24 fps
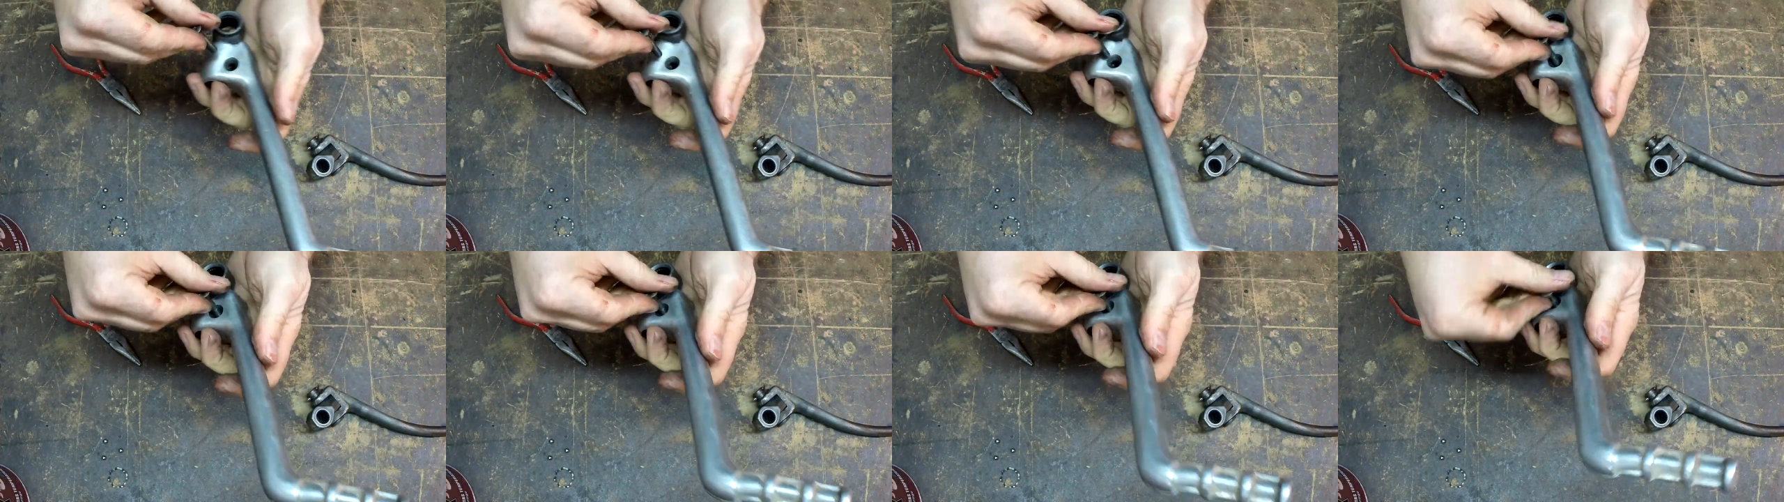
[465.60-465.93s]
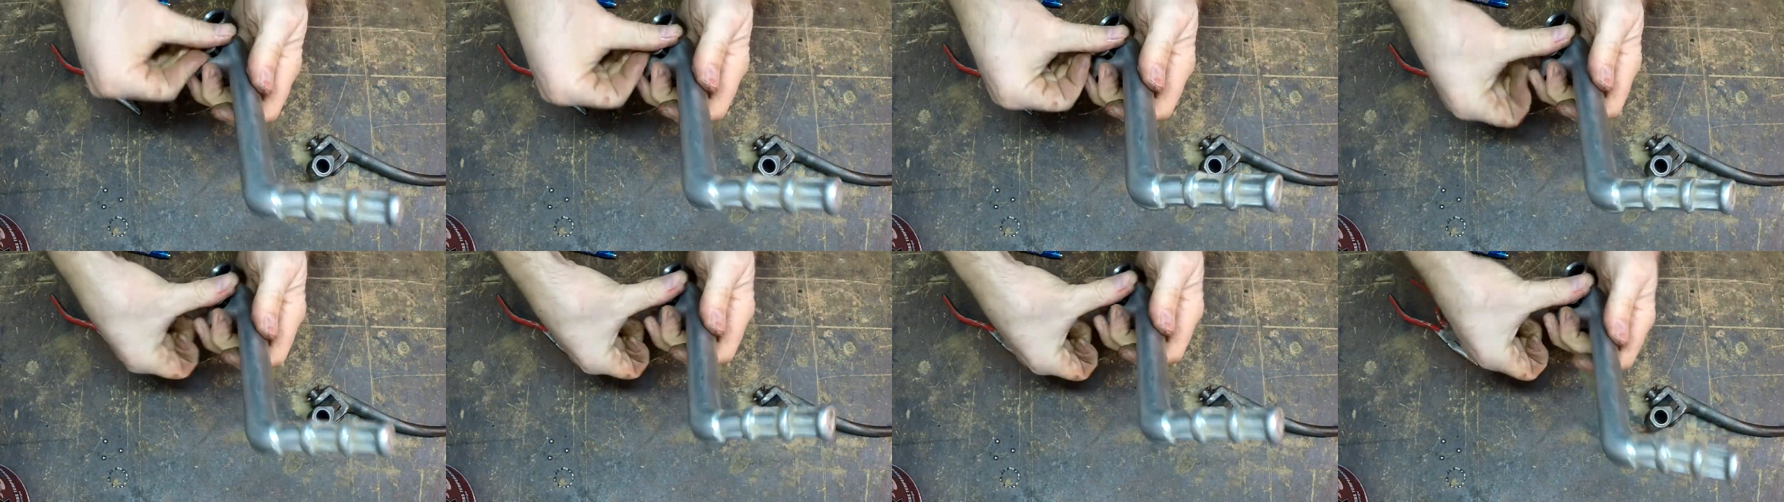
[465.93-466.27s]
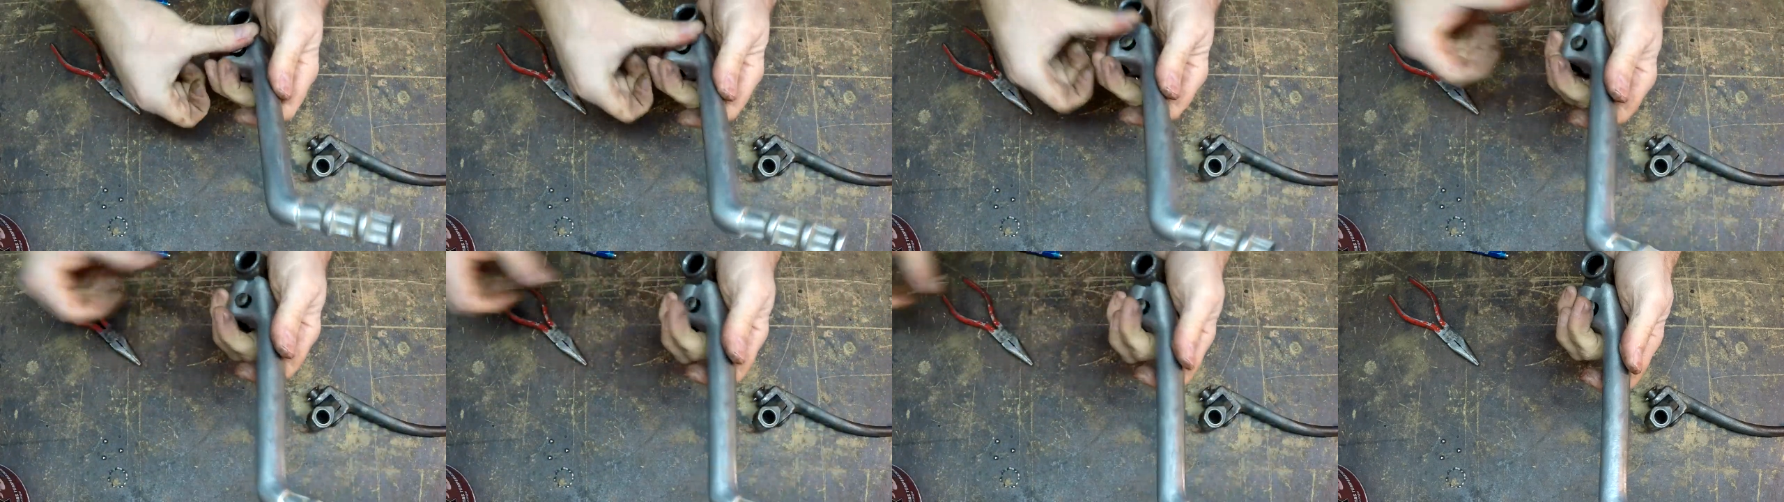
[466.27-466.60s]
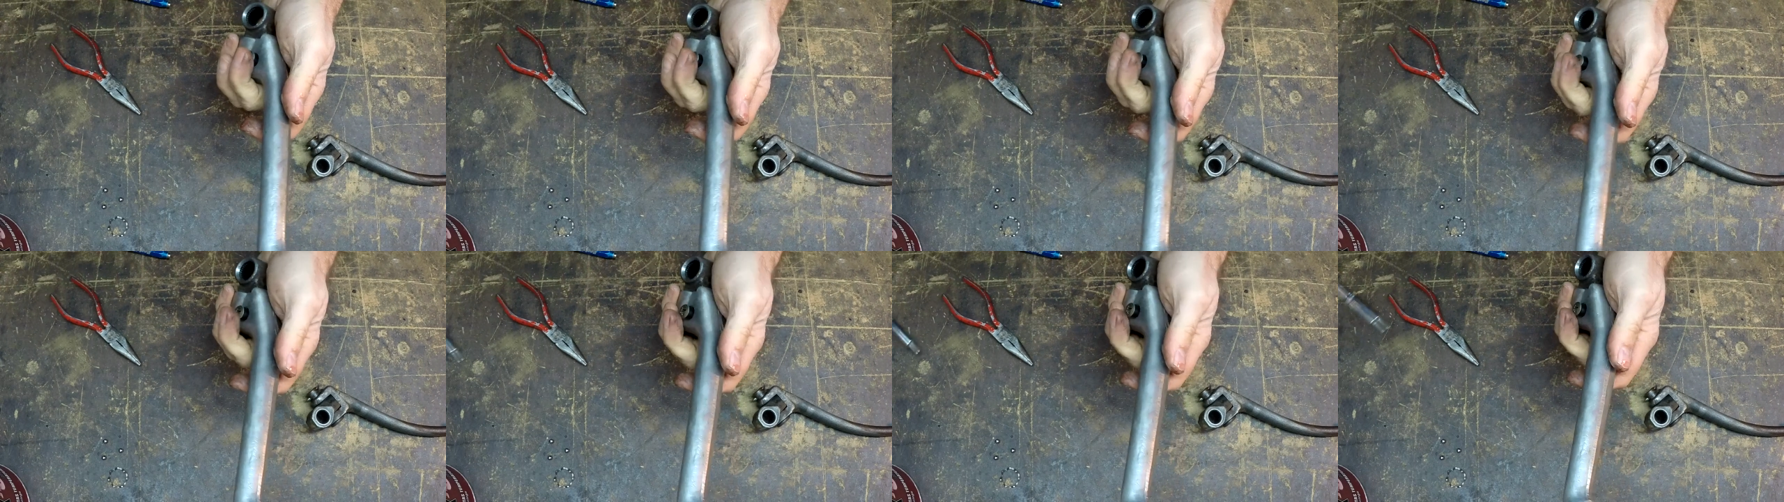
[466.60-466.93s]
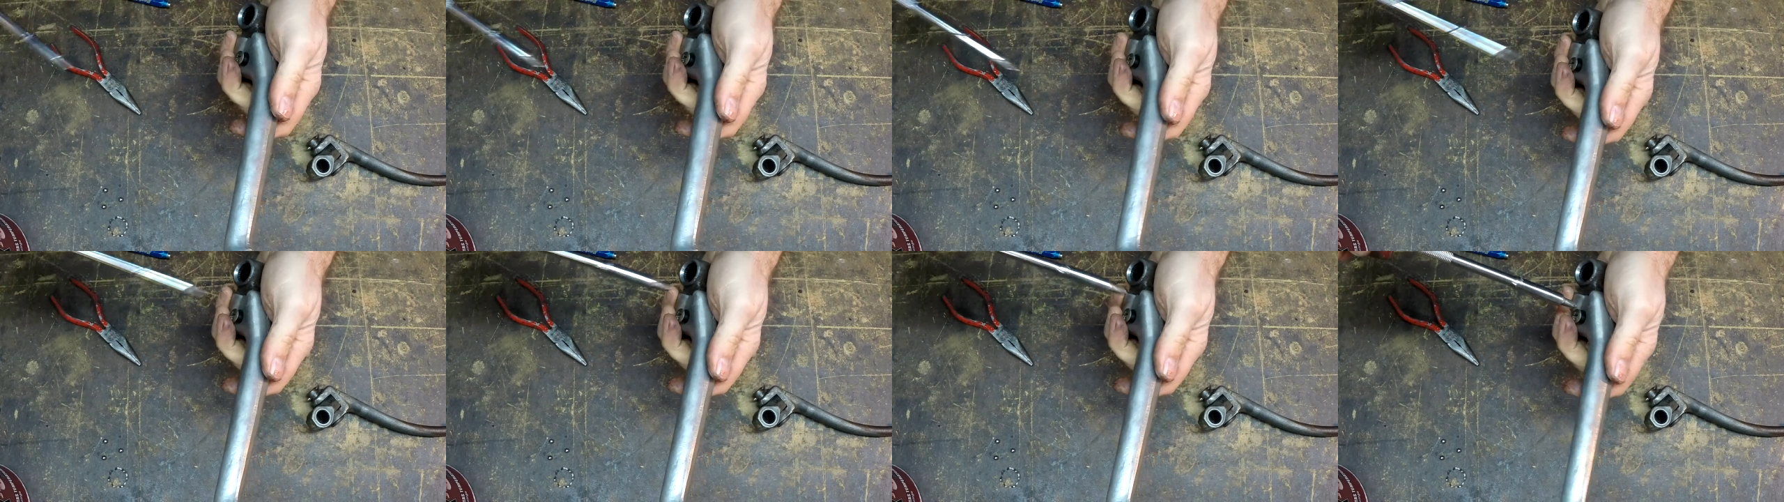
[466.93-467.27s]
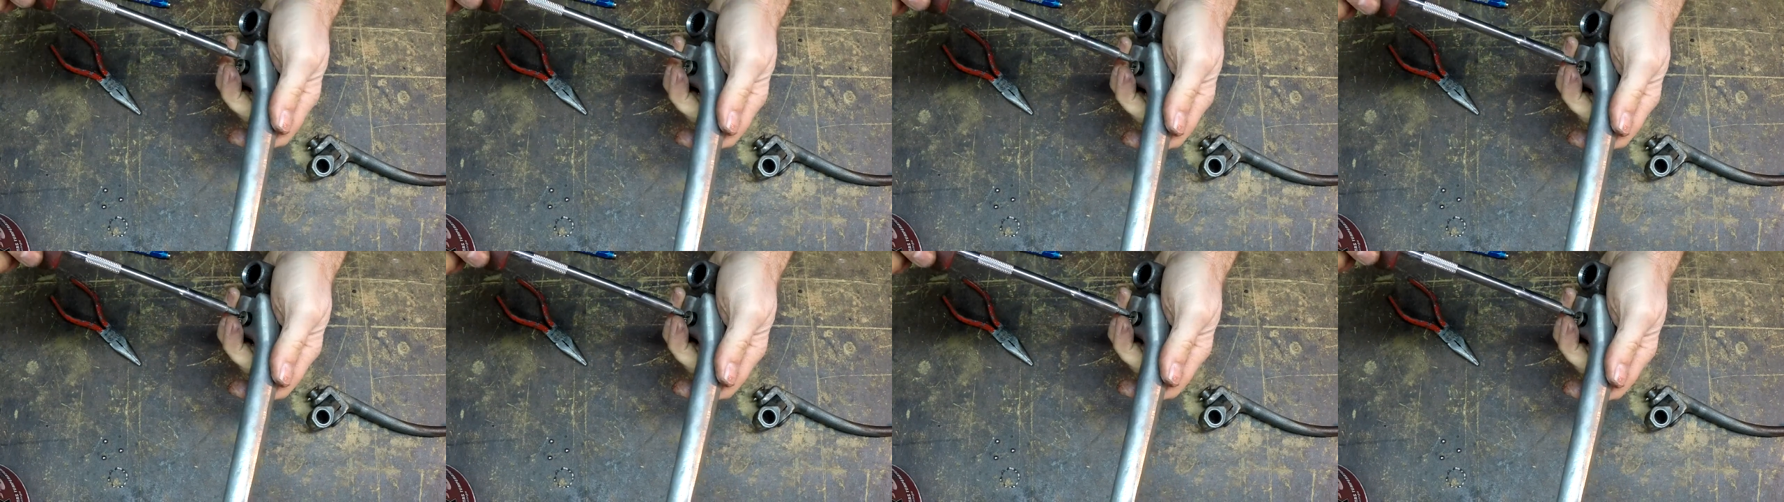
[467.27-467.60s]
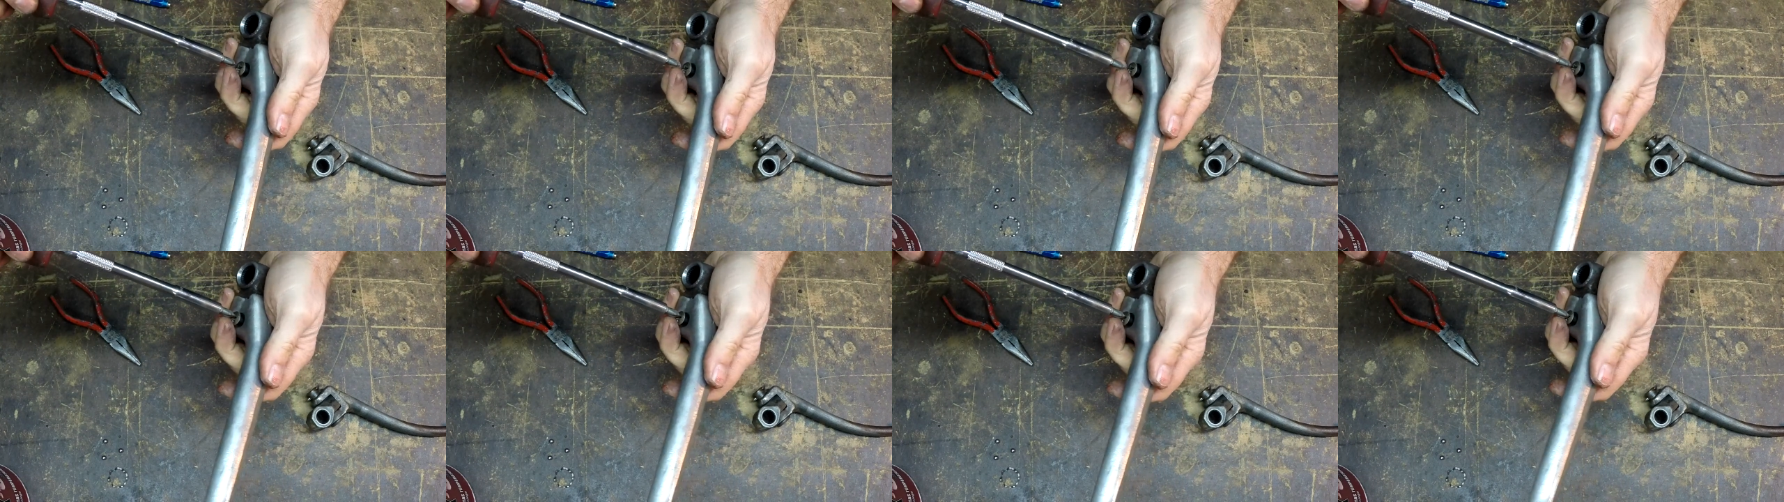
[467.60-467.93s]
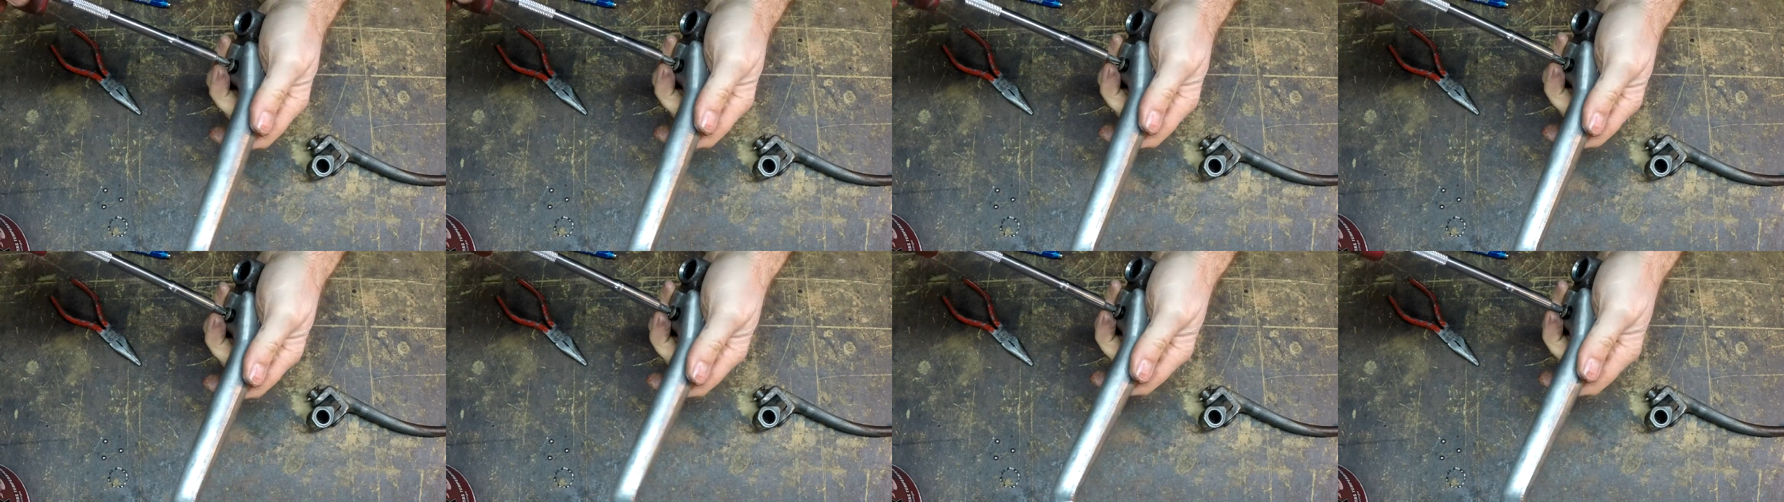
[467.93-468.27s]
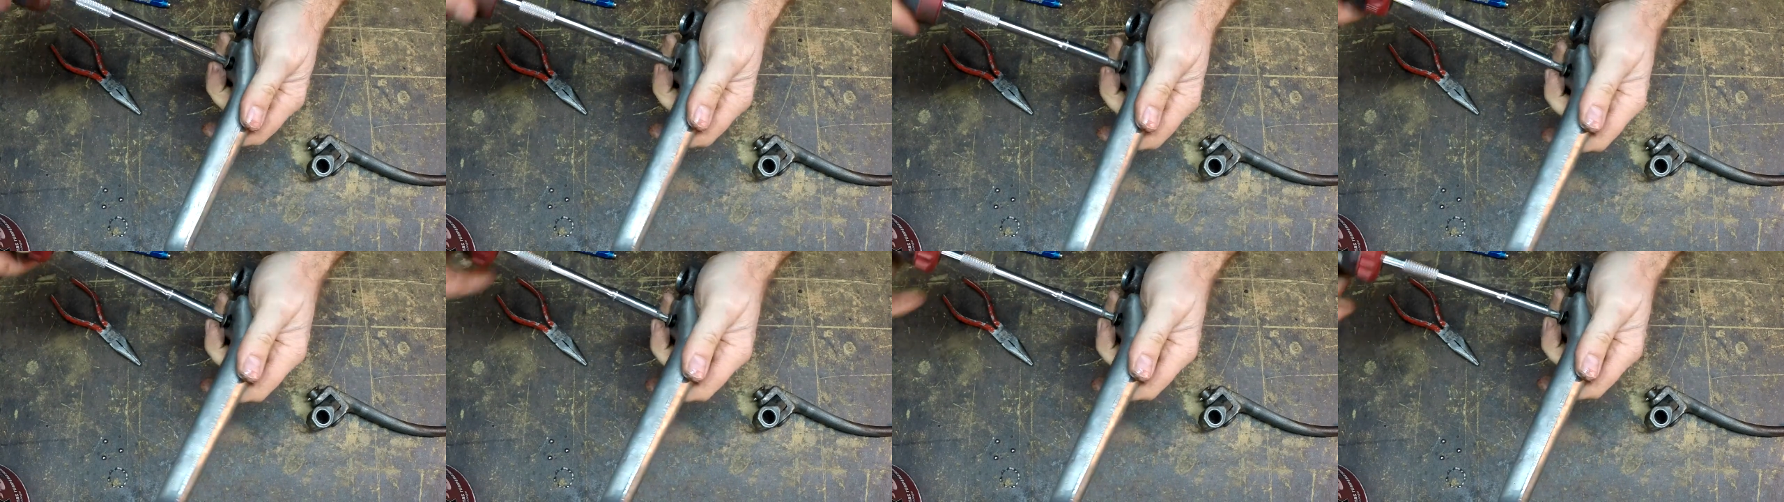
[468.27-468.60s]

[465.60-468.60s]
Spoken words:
Nobody's mouth can be seen.